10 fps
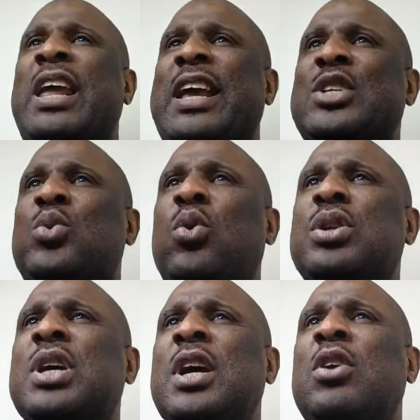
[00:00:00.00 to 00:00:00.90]
And guess
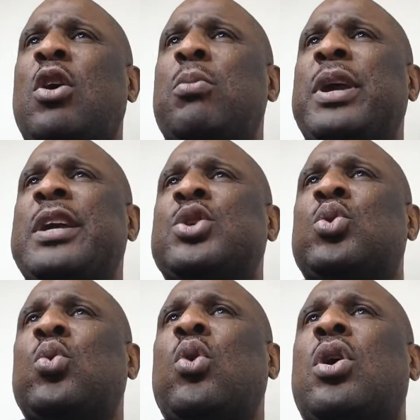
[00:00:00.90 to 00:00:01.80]
what? God will begin
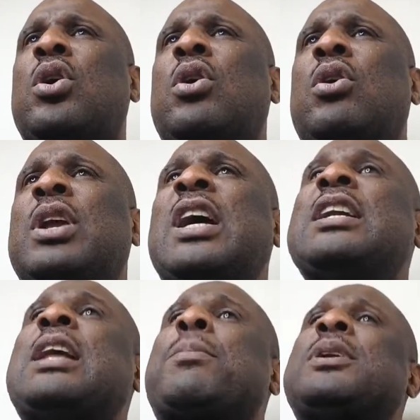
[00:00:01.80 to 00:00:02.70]
to work on it.
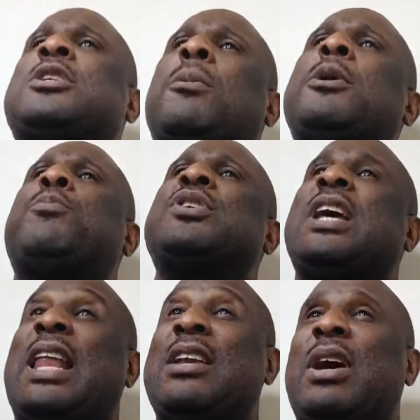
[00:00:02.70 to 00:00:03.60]
Number one, somebody
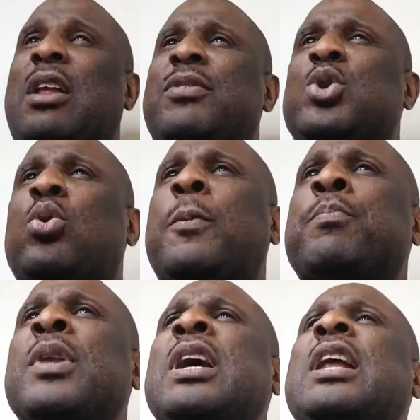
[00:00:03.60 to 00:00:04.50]
puts it, I love this one.